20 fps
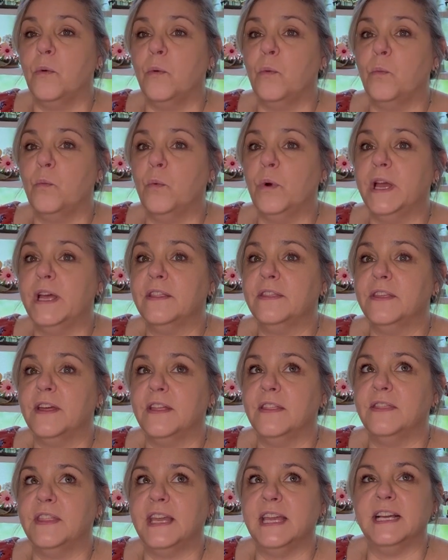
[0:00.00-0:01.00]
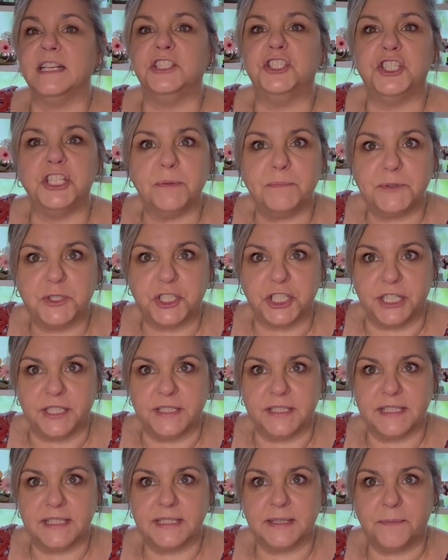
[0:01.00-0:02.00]
With the
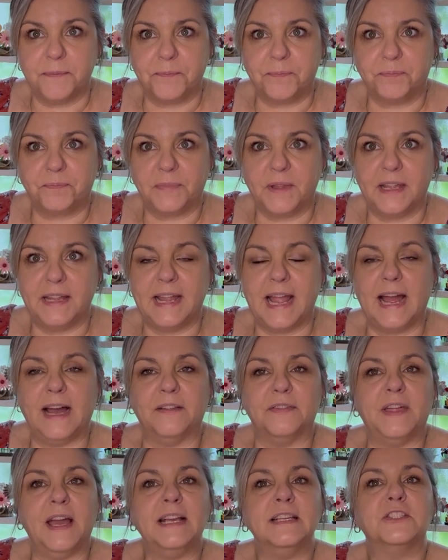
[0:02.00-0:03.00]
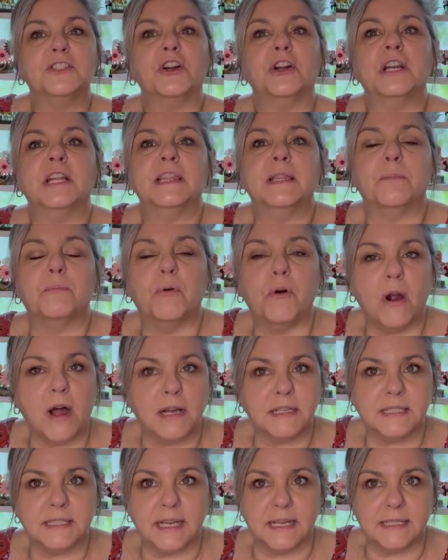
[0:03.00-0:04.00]
Egyptians. Now they started the
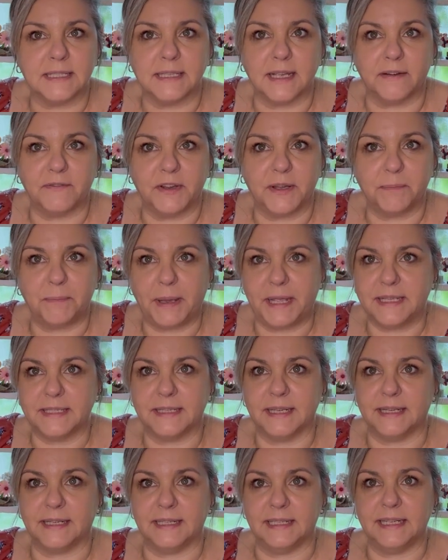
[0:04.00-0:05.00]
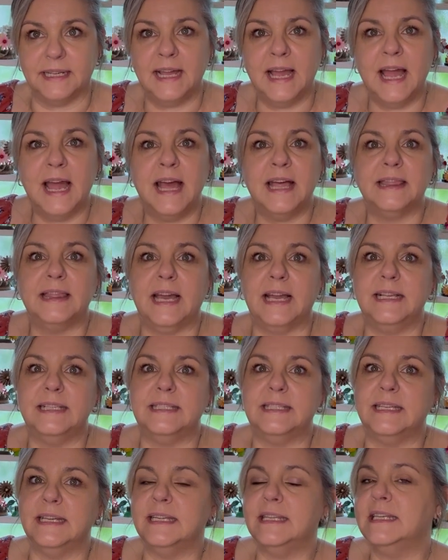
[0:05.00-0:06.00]
process of it basically. They
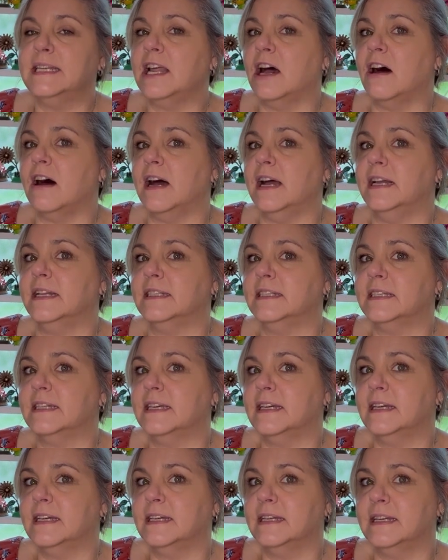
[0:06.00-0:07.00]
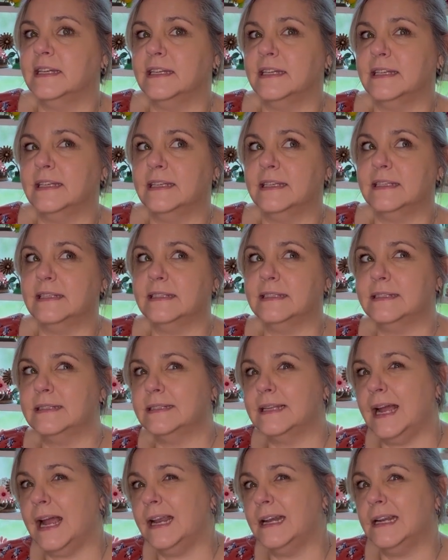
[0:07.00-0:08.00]
did not
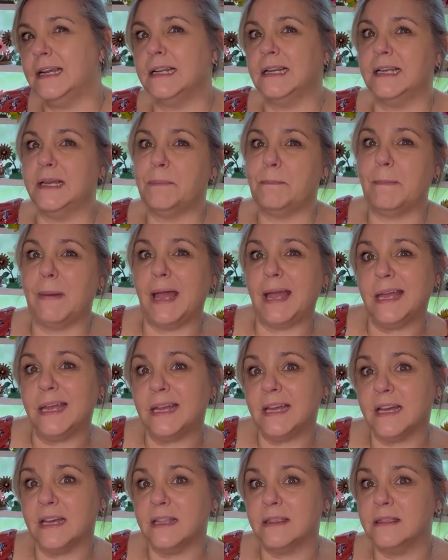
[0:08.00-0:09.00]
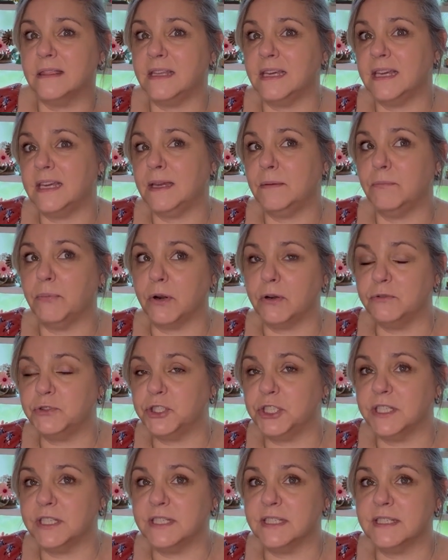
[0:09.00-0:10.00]
technically make the
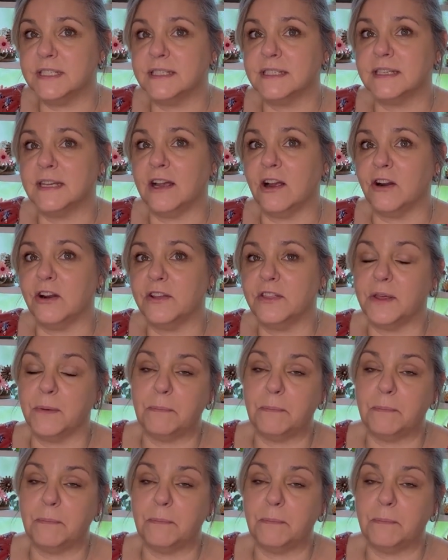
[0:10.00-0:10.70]
brooches or the